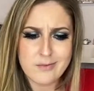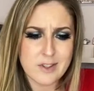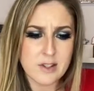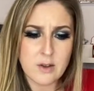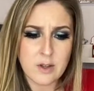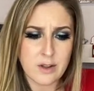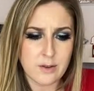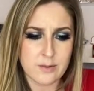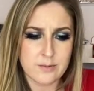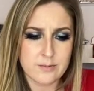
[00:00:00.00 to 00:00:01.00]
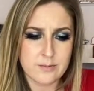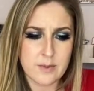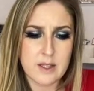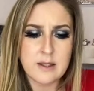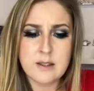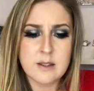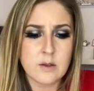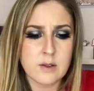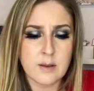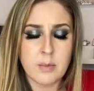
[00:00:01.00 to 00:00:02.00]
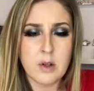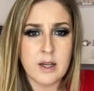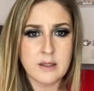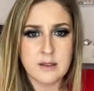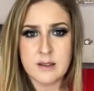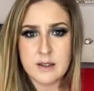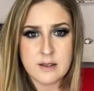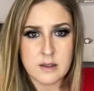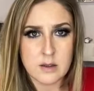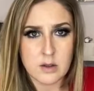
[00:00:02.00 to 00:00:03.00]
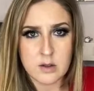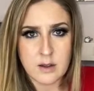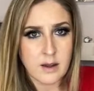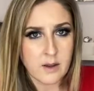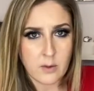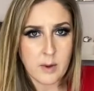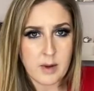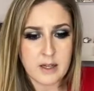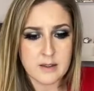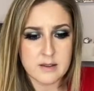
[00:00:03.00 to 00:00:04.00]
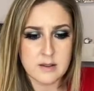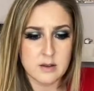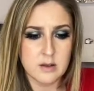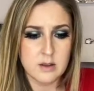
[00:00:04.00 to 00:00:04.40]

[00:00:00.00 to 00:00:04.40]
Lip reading: So cute. And this is so simple. I did this in literally like 3 minutes.